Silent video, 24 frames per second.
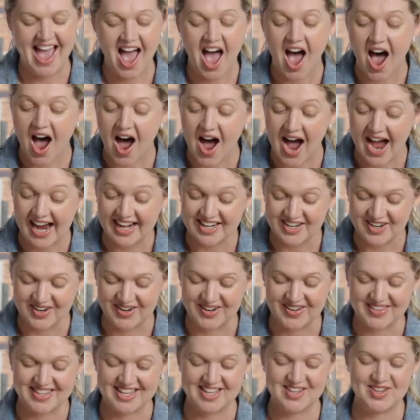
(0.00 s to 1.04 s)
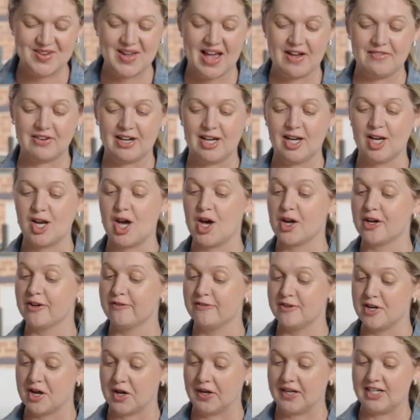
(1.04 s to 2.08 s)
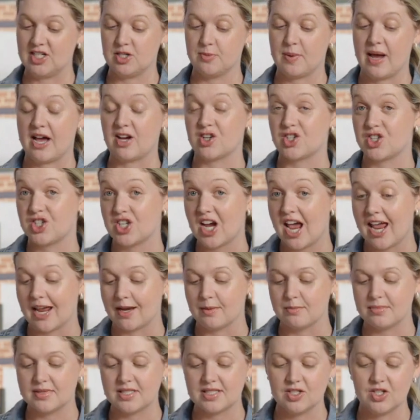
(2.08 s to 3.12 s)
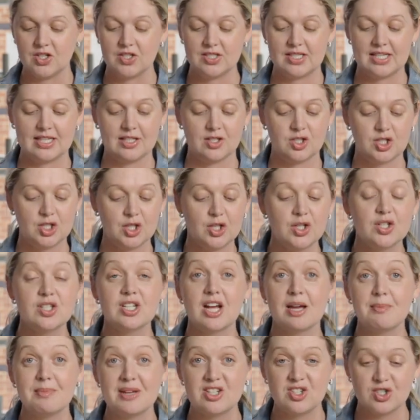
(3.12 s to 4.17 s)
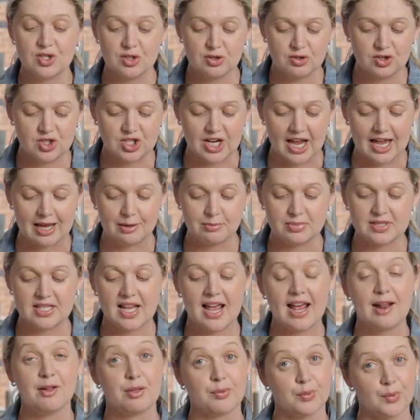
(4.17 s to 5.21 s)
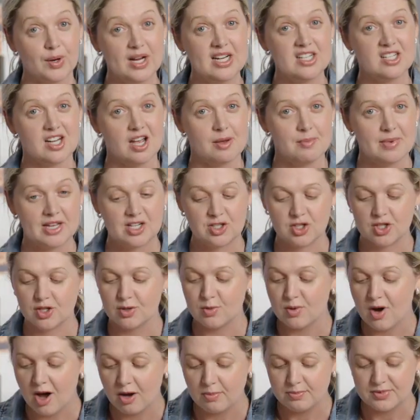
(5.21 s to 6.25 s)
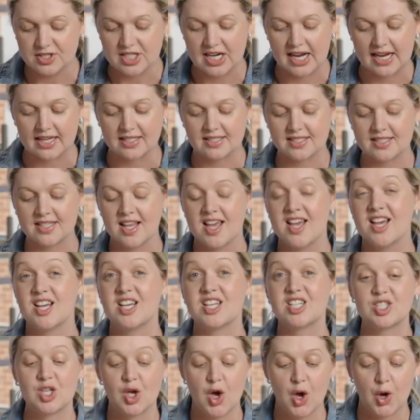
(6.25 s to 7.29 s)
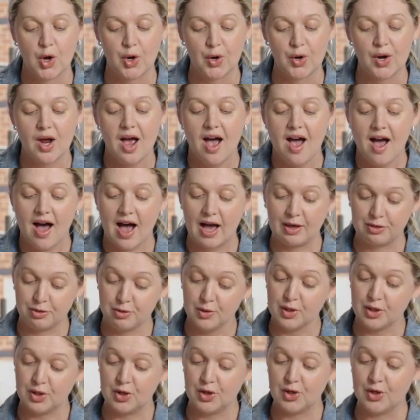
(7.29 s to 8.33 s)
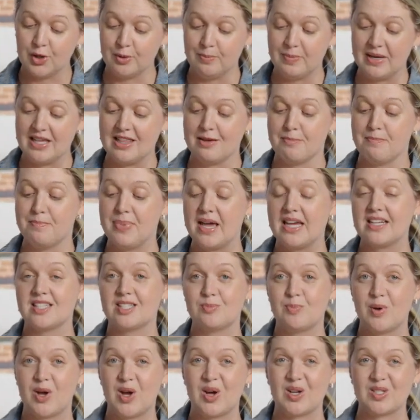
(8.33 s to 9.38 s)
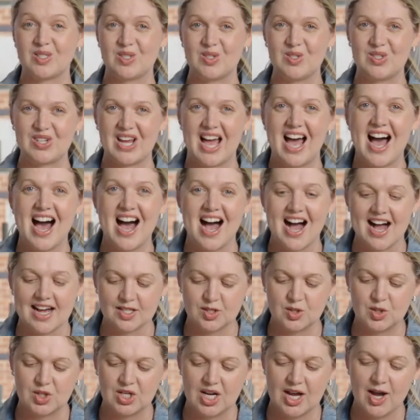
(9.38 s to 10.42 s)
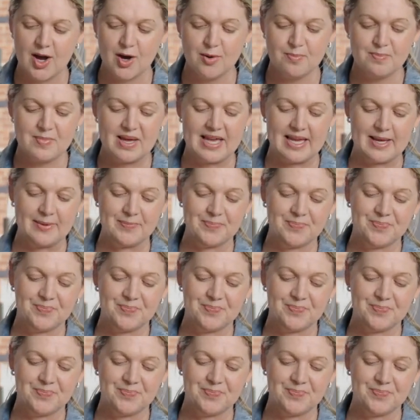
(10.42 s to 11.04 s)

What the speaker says: I know that you have a lot of knowledge about shapes using two-dimensional shapes and three-dimensional objects, so I thought you could be the best person to ask to help me.